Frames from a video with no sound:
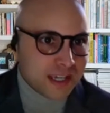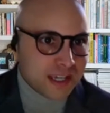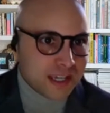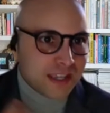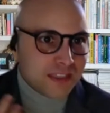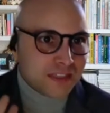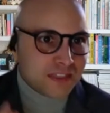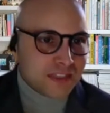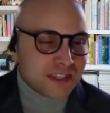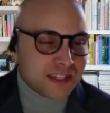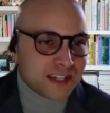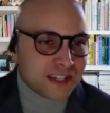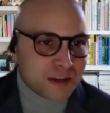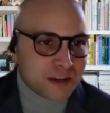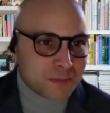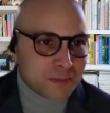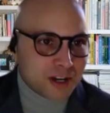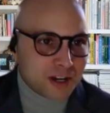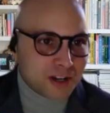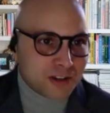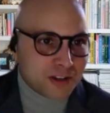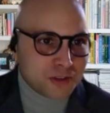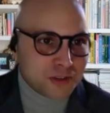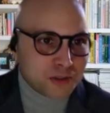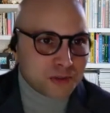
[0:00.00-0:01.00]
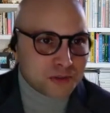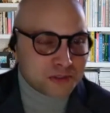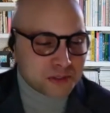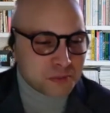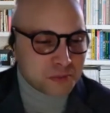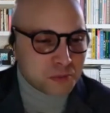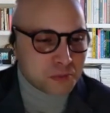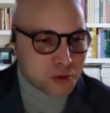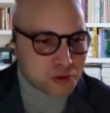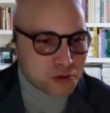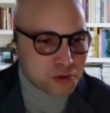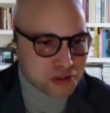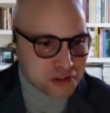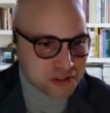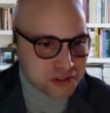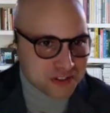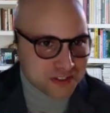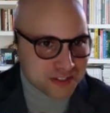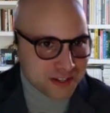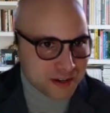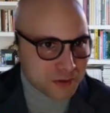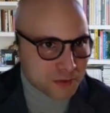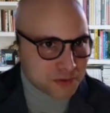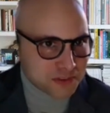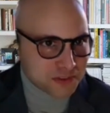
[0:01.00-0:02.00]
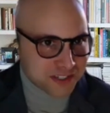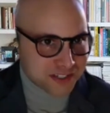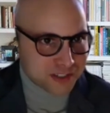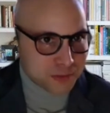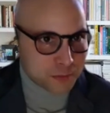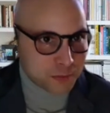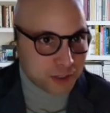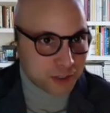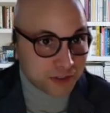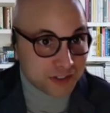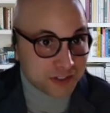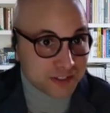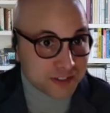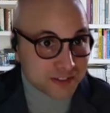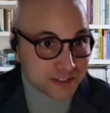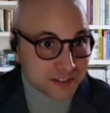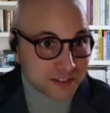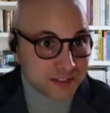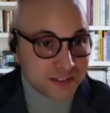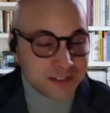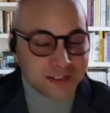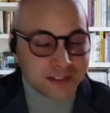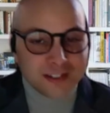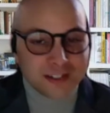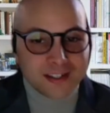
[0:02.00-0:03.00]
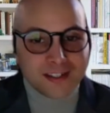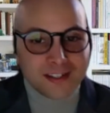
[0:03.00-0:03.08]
and think about those emotions that I was experiencing.